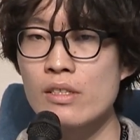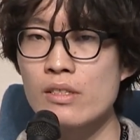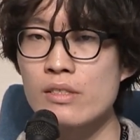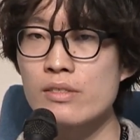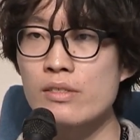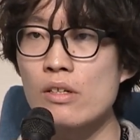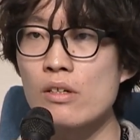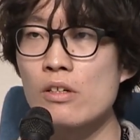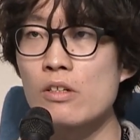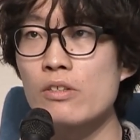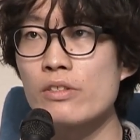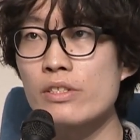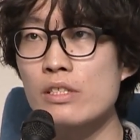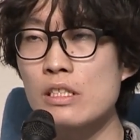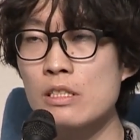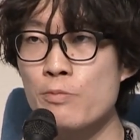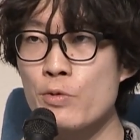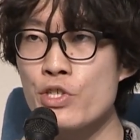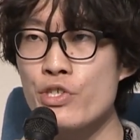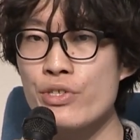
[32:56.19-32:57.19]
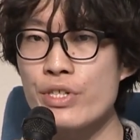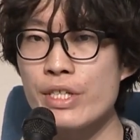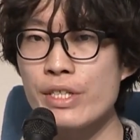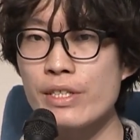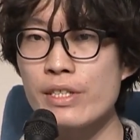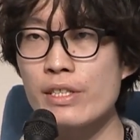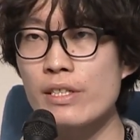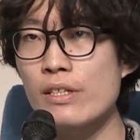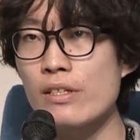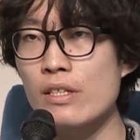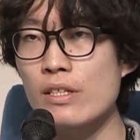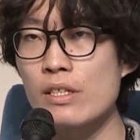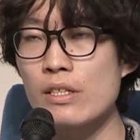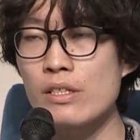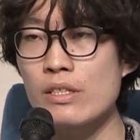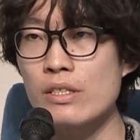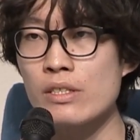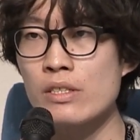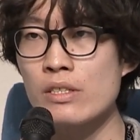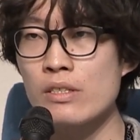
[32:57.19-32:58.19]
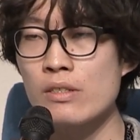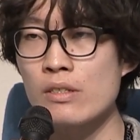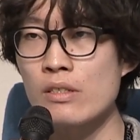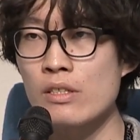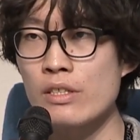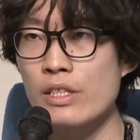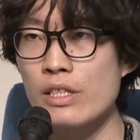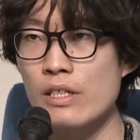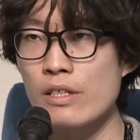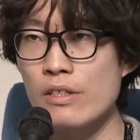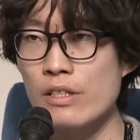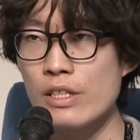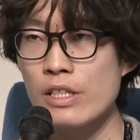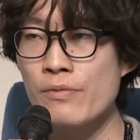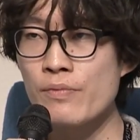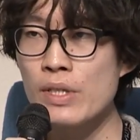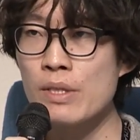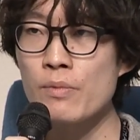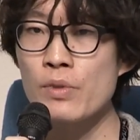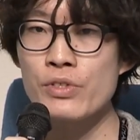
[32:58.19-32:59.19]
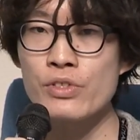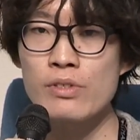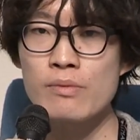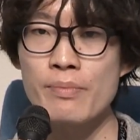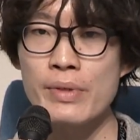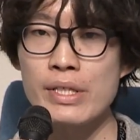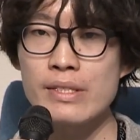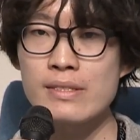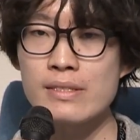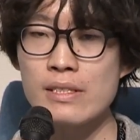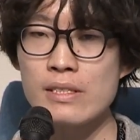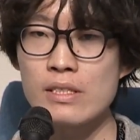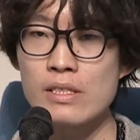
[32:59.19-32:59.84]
So especially if we want to build